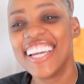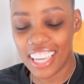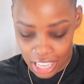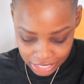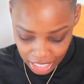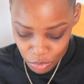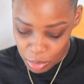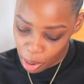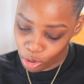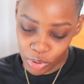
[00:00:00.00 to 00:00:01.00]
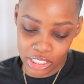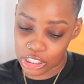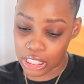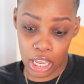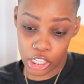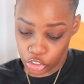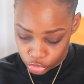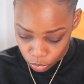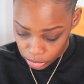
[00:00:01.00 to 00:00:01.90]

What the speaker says: Yeah, I said we just country.